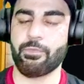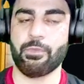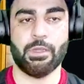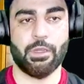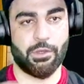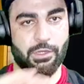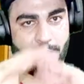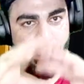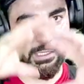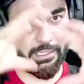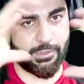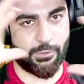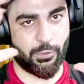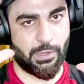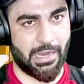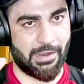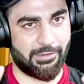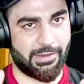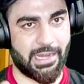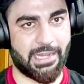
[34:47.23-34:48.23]
This we
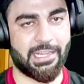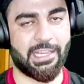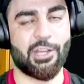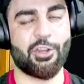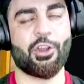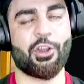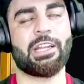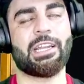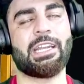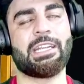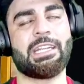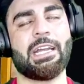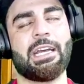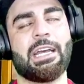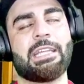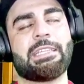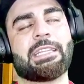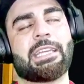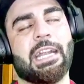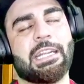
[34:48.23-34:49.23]
have categorical data,
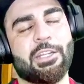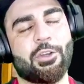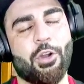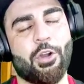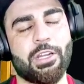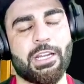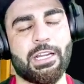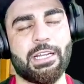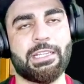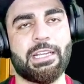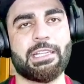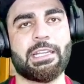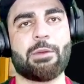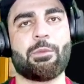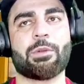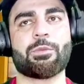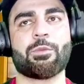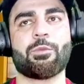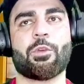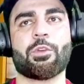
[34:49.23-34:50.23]
and the categorical data,
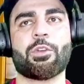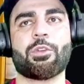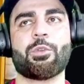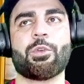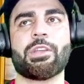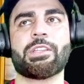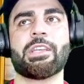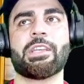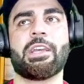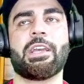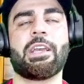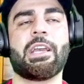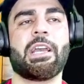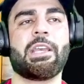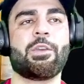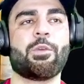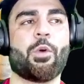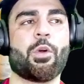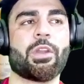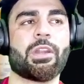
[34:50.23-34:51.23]
what we want to do is
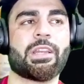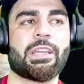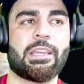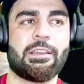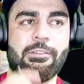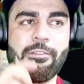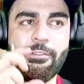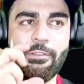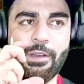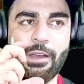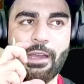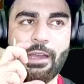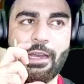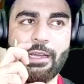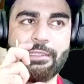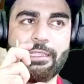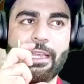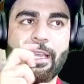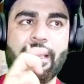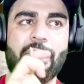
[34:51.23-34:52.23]
you want to give
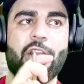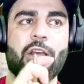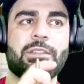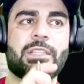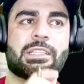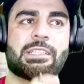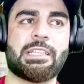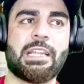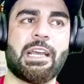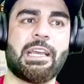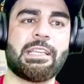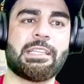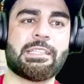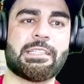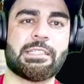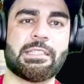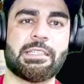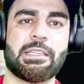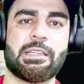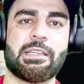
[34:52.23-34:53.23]
the area of the
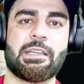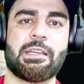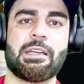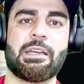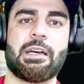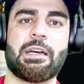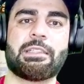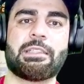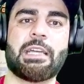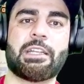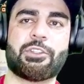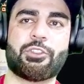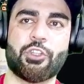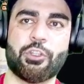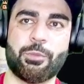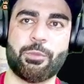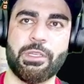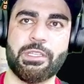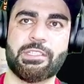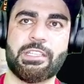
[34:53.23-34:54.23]
slice that
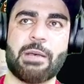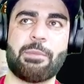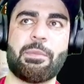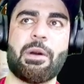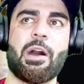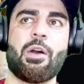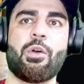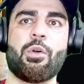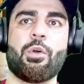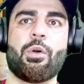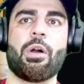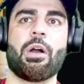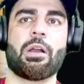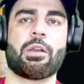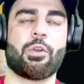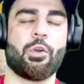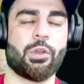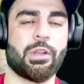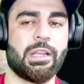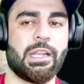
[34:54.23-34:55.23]
should be somehow
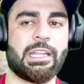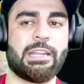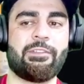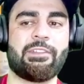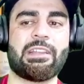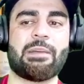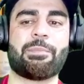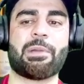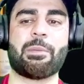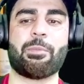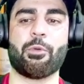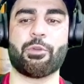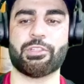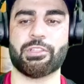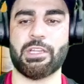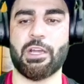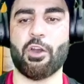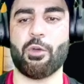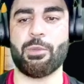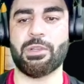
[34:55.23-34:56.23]
correlating with a proportion,
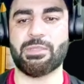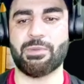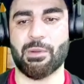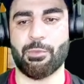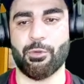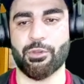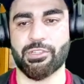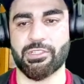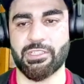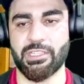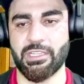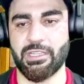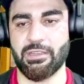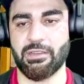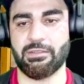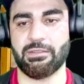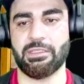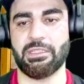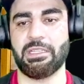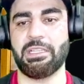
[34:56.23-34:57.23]
how much proportion
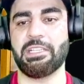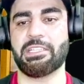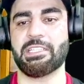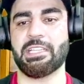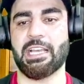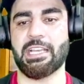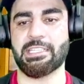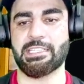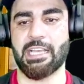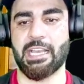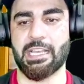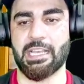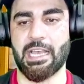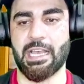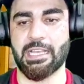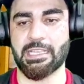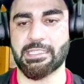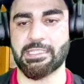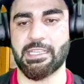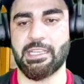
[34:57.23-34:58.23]
each slice
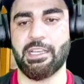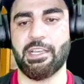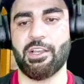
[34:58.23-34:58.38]
has.